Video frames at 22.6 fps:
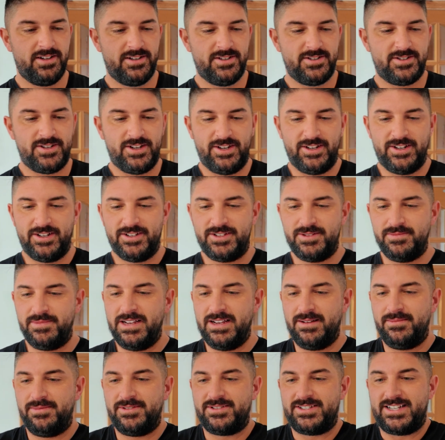So to be
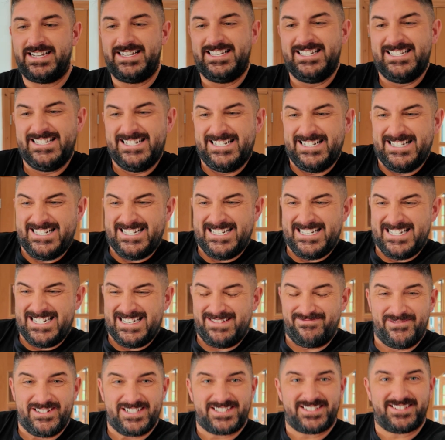able to
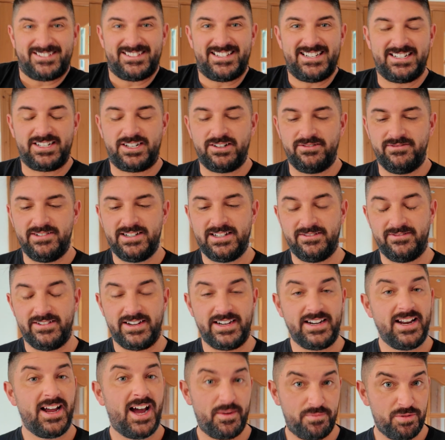arm wrestle that gorilla
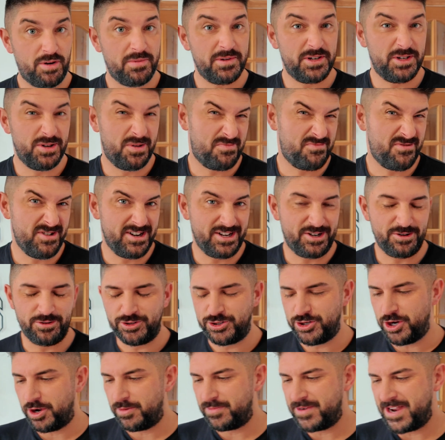in, I'd probably do a pretty good
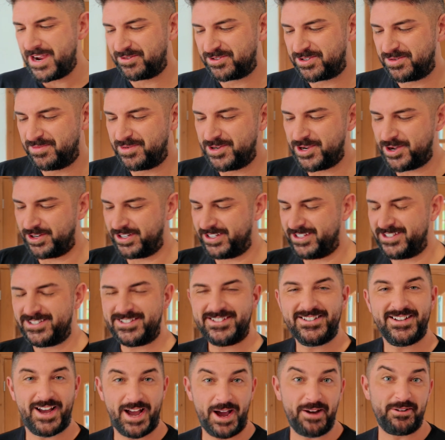job now, to be
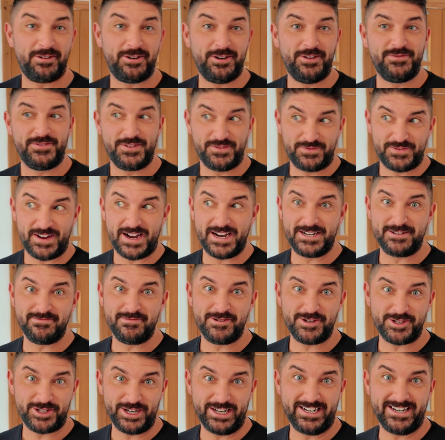honest. I'd love to find a
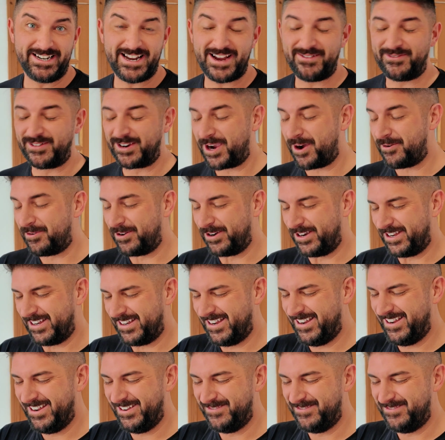machine and have a go on it.